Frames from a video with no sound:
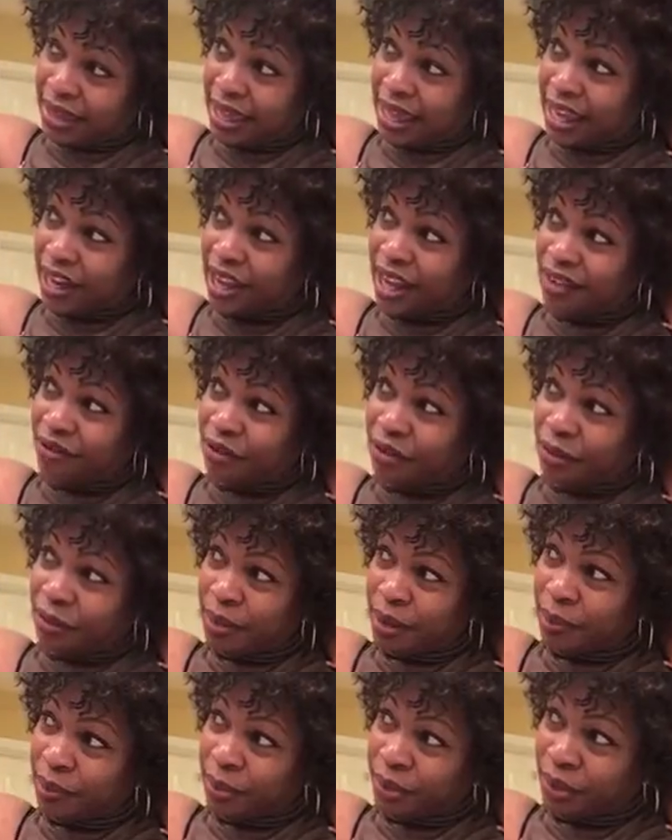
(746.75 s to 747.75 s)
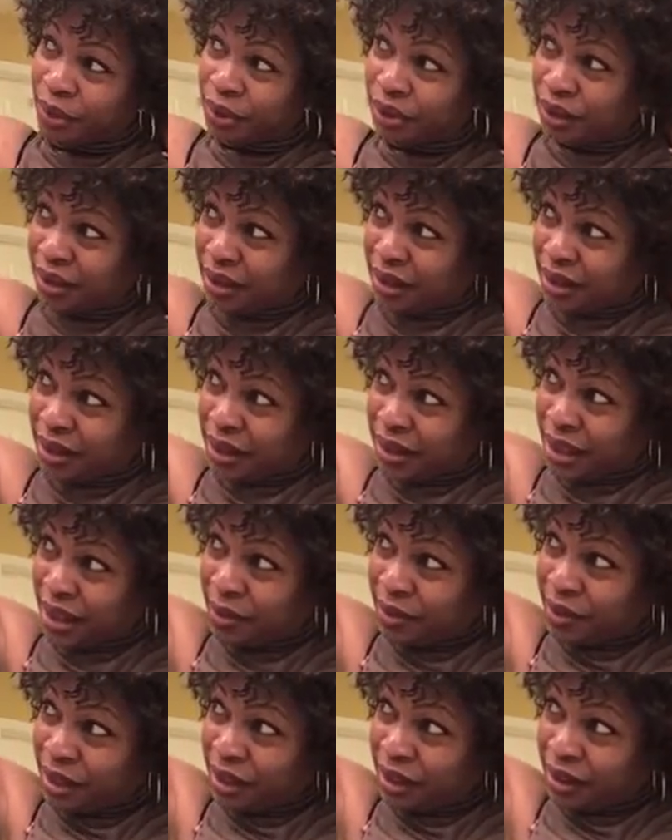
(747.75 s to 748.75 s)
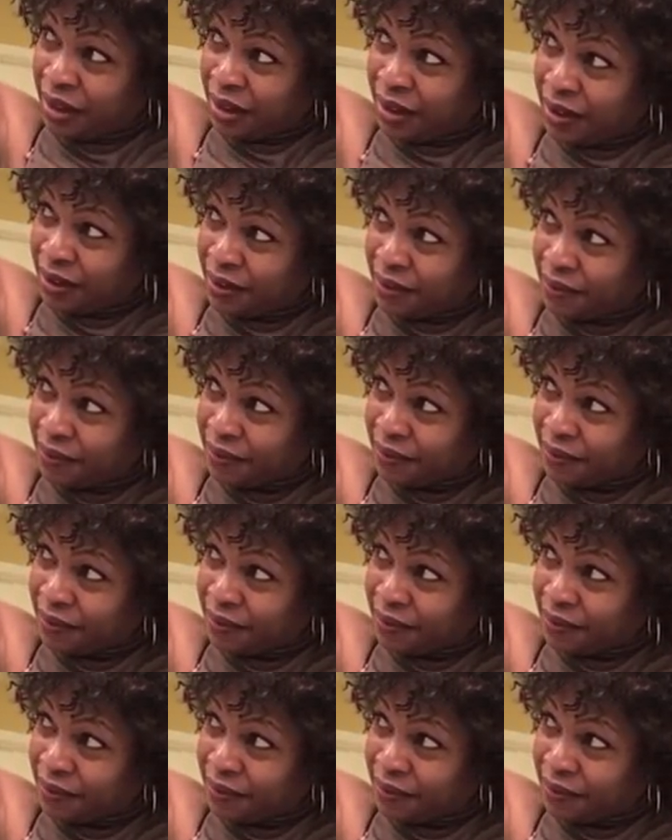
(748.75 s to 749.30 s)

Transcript: And you have to remember, I mean,